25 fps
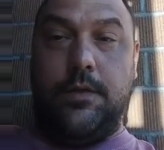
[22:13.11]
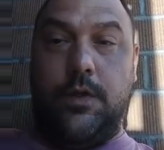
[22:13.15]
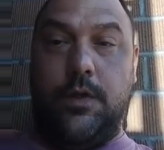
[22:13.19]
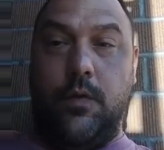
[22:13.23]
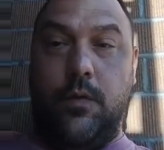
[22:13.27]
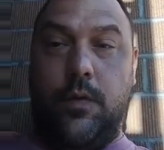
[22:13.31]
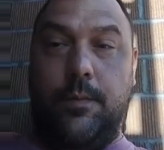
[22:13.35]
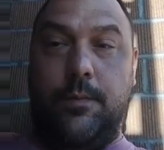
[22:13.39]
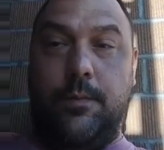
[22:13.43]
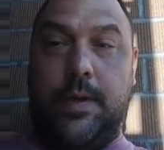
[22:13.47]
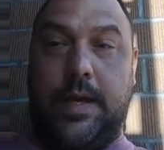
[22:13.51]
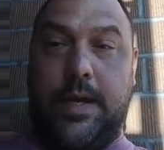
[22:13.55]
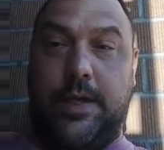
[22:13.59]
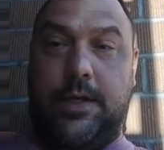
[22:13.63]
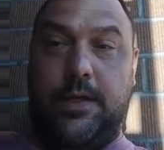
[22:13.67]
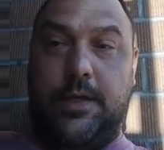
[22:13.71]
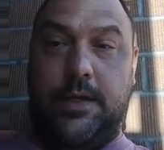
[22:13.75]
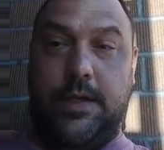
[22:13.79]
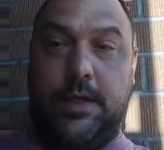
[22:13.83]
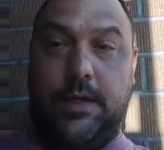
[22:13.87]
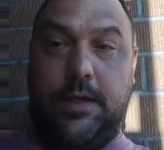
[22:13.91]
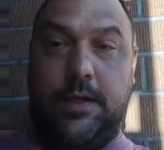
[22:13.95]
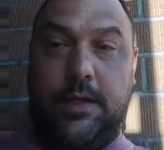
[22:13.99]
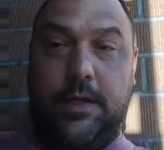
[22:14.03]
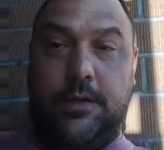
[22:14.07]
Going
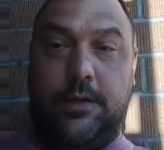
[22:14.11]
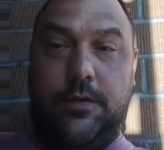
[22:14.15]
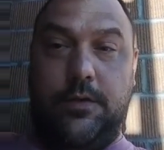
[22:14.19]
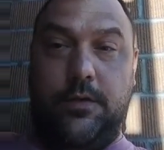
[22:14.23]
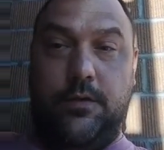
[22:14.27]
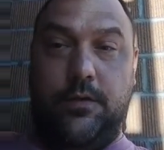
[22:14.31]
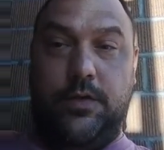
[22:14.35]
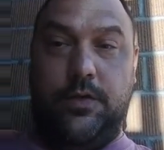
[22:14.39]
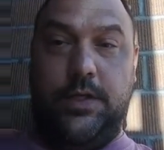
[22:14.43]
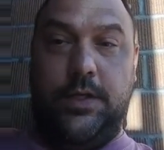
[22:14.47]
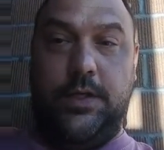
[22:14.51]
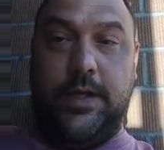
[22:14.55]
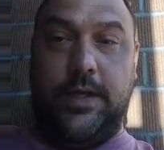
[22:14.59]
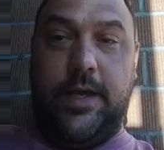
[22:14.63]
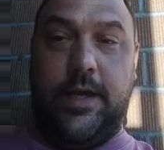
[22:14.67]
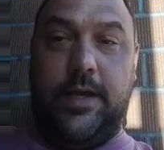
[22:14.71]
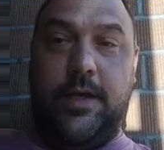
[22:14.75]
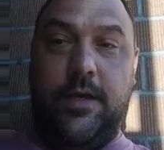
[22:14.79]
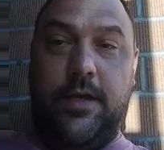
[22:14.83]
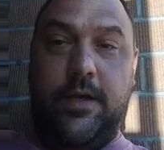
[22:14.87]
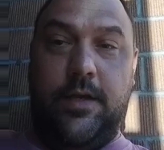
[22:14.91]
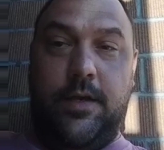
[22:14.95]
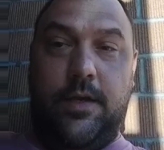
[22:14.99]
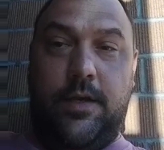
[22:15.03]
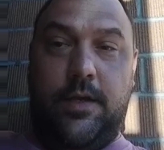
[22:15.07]
back to
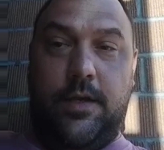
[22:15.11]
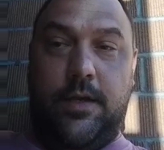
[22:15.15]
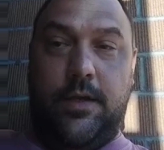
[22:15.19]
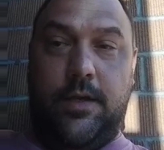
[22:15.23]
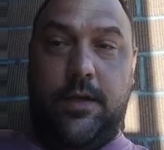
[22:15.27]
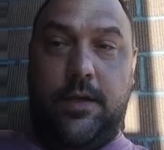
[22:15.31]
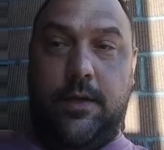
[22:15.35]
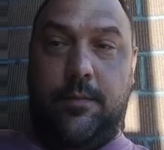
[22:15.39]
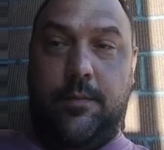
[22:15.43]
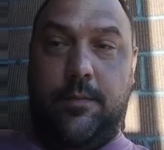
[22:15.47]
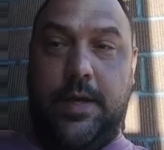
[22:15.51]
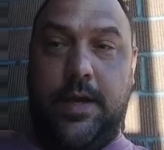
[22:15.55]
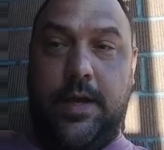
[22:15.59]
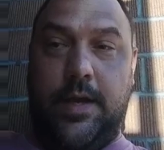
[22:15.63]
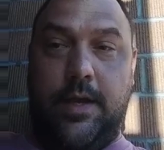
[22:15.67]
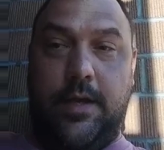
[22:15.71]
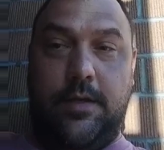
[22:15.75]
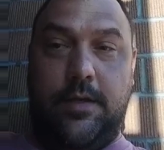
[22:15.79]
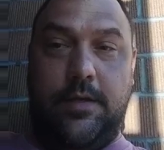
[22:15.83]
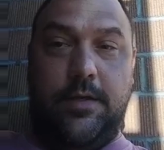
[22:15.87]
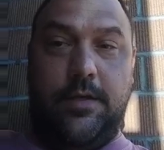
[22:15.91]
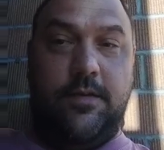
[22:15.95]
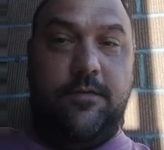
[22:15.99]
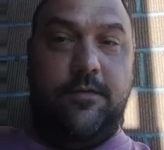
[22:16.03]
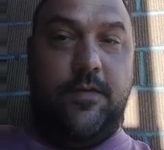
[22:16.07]
Chile
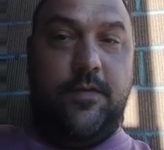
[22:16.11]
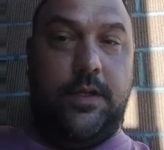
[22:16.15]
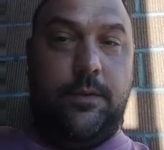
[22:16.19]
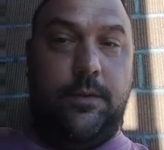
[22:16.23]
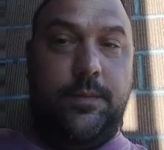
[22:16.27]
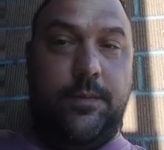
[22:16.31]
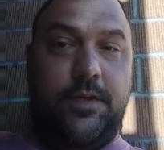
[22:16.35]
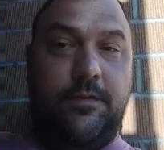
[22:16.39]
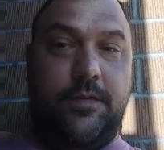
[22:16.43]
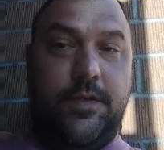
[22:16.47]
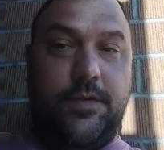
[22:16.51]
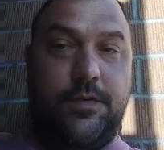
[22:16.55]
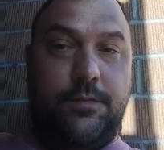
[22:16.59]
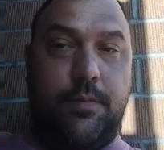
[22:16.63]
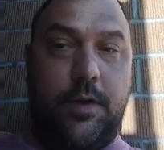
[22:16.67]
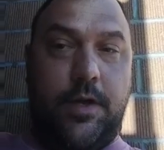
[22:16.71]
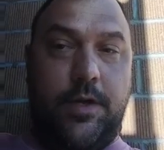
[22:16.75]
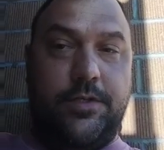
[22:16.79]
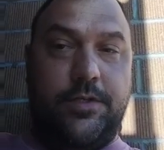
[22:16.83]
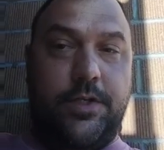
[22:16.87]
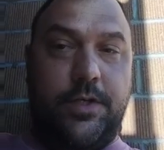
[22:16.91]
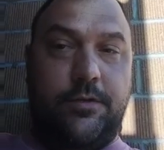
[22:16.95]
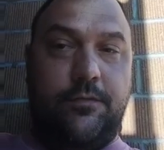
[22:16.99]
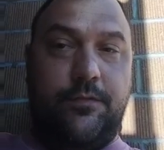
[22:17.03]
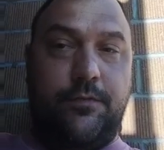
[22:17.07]
and the development of this
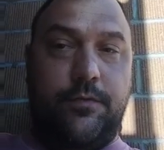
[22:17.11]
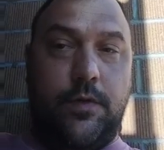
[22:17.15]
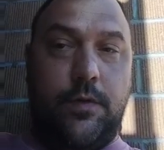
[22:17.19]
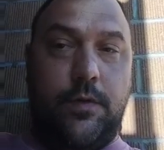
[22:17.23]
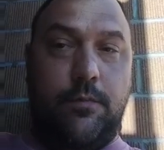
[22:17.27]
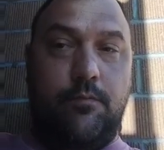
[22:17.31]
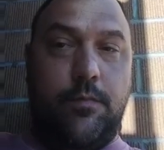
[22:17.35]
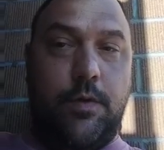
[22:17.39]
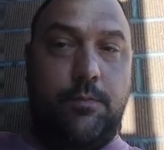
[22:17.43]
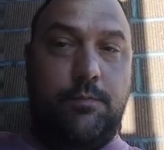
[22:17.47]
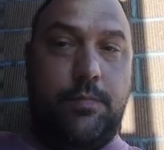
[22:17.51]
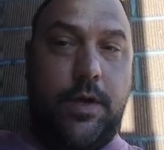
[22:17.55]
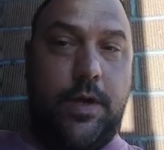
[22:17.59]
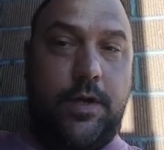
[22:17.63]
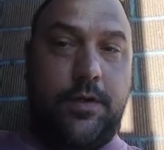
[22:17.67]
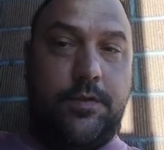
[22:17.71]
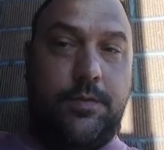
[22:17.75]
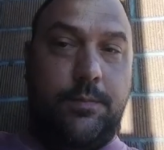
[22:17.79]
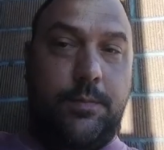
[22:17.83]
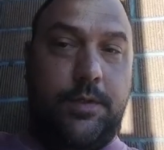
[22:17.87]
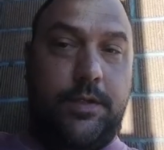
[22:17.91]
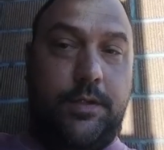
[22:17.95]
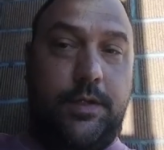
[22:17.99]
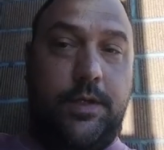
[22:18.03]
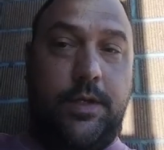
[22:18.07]
project from
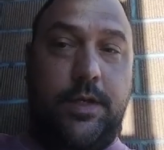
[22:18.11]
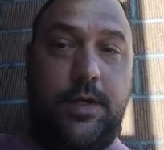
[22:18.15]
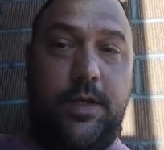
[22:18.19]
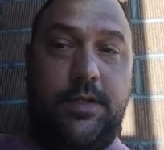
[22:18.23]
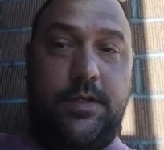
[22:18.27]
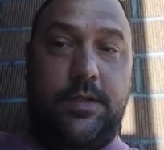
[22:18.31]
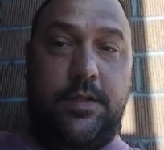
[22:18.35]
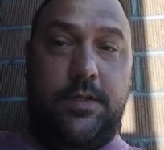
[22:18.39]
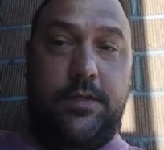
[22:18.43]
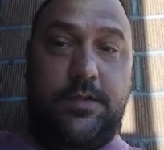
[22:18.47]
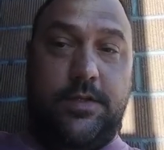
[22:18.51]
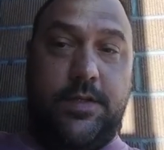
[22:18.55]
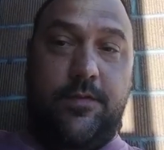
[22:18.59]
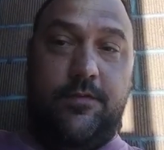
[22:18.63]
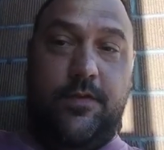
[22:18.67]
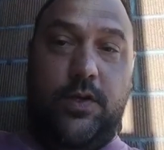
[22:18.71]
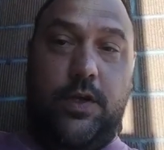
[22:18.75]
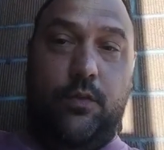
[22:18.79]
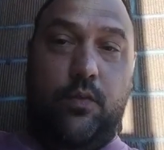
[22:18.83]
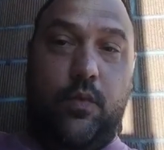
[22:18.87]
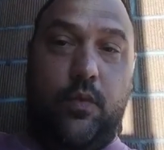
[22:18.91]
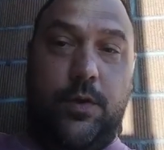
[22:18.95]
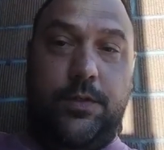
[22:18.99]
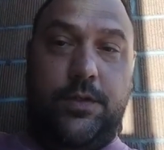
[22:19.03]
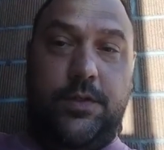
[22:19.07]
approximately
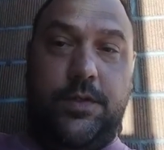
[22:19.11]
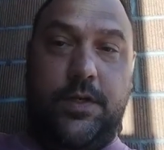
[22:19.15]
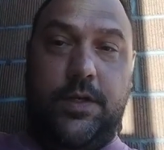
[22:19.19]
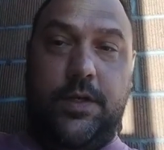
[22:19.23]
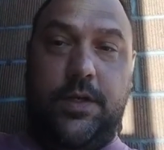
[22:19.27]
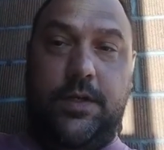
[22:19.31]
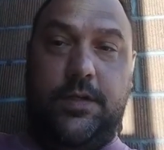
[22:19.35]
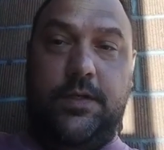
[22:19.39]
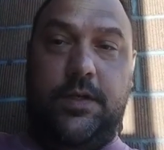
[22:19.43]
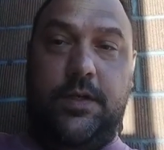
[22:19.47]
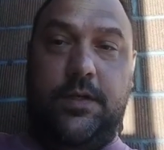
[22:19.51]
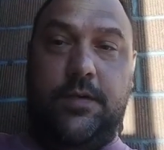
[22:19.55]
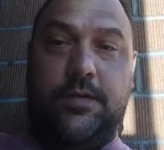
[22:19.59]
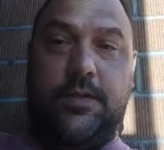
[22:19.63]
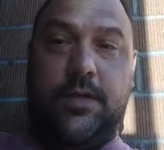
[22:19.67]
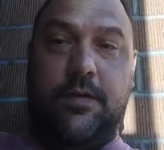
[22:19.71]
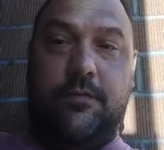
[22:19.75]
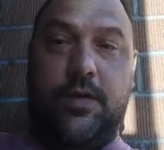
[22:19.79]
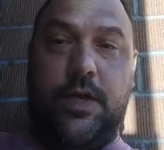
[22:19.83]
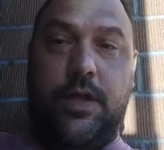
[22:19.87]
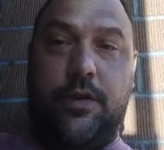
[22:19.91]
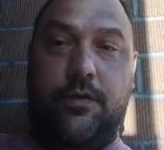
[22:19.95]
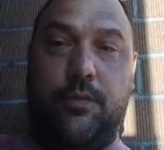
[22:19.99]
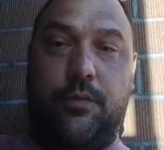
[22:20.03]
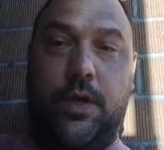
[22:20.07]
1971 to
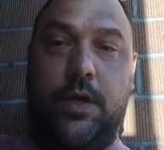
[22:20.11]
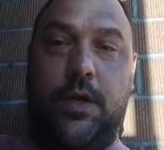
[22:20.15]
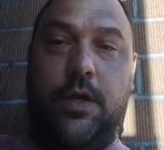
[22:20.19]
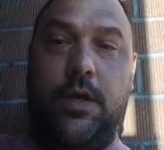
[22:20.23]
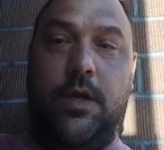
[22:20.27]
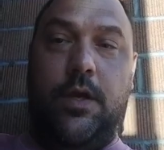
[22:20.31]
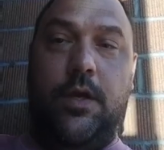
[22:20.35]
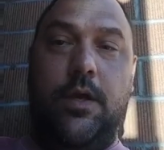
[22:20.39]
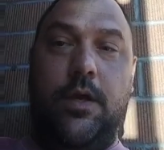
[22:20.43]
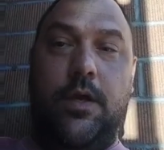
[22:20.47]
1973,